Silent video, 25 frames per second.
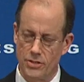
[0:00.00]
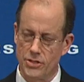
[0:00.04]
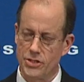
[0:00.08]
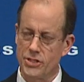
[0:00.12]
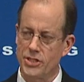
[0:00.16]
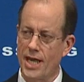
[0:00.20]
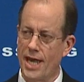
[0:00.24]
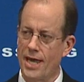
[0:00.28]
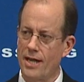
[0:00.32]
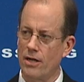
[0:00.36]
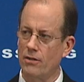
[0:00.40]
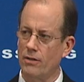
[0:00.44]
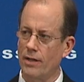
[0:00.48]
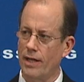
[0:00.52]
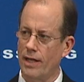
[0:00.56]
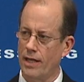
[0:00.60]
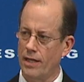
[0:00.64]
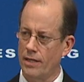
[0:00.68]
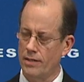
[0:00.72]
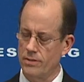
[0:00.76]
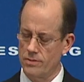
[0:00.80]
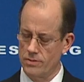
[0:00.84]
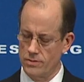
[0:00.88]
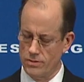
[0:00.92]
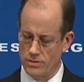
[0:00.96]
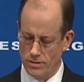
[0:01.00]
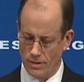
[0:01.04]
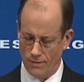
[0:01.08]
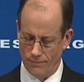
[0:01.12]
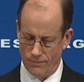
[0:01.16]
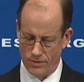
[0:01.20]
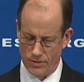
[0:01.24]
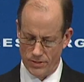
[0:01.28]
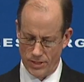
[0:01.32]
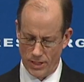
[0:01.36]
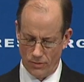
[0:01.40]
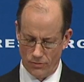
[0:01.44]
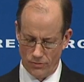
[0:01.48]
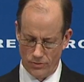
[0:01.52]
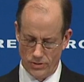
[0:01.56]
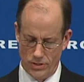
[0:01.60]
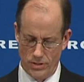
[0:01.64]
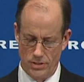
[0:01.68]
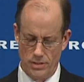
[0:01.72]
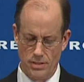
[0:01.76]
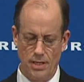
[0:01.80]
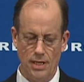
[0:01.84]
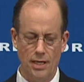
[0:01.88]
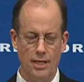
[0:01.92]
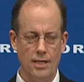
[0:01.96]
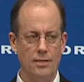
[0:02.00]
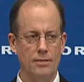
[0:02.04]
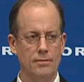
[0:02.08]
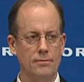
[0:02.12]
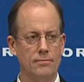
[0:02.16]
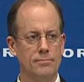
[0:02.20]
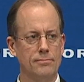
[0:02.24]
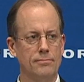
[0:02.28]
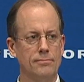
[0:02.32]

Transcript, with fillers: Shadowlands of the Secrecy State,